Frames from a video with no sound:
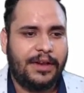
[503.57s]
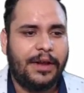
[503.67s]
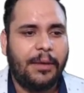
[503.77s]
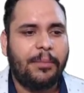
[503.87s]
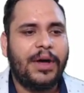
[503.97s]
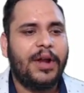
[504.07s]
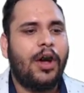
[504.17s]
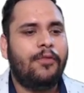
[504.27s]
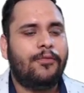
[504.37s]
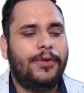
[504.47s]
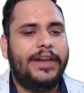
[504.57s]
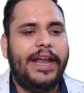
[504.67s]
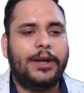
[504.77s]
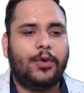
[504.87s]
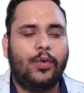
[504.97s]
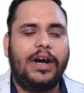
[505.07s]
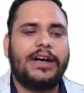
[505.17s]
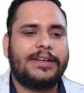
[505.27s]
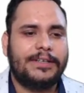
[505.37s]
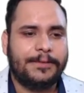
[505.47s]
Number of
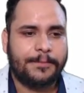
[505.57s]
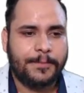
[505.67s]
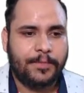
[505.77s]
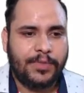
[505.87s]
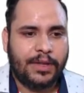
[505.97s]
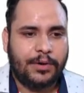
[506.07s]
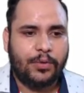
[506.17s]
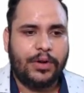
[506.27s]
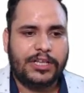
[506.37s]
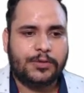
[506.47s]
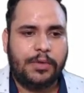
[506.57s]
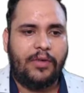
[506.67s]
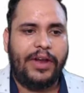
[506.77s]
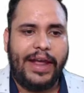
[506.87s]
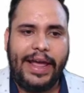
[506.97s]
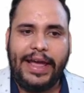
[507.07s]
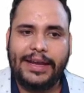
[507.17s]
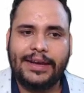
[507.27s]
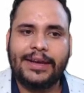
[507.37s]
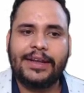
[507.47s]
network 2 raised to power
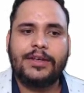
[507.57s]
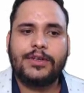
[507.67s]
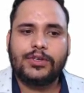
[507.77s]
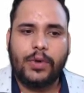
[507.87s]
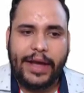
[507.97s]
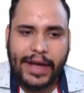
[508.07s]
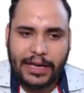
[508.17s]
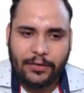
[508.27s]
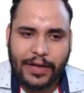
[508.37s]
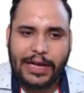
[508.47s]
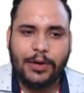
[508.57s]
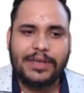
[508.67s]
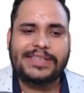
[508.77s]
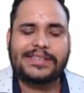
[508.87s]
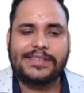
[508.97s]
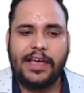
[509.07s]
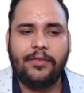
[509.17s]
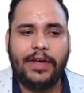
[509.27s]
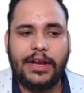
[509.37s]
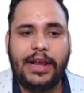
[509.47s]
n. So n value is
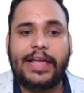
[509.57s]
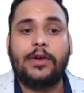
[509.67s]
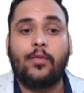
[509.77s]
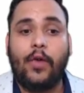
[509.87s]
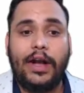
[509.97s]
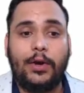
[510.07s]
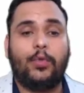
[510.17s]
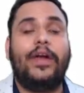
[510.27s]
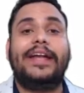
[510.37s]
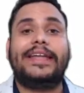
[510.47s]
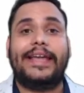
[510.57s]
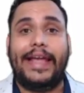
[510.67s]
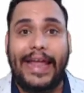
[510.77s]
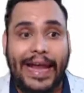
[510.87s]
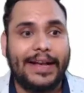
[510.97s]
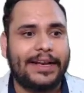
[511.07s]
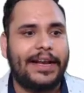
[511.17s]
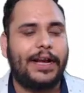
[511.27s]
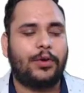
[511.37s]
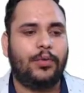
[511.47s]
7, like 128
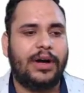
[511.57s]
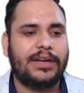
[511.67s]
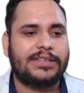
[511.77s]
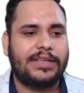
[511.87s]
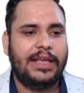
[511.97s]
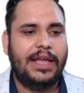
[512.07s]
networks